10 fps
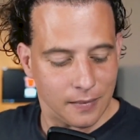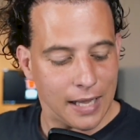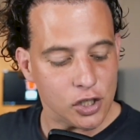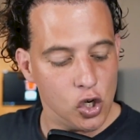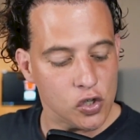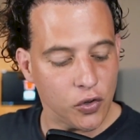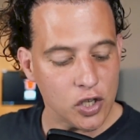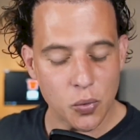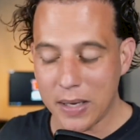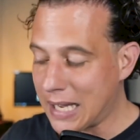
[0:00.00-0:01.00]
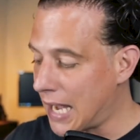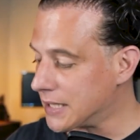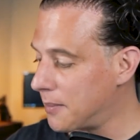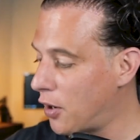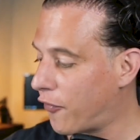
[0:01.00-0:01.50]
That's your news for this week,
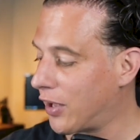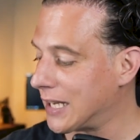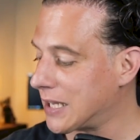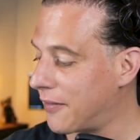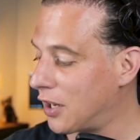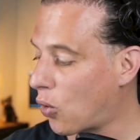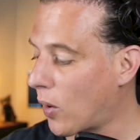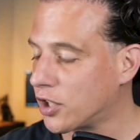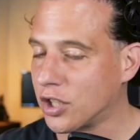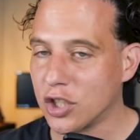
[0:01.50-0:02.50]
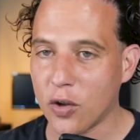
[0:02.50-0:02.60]
guys. Let me know if you guys have any questions.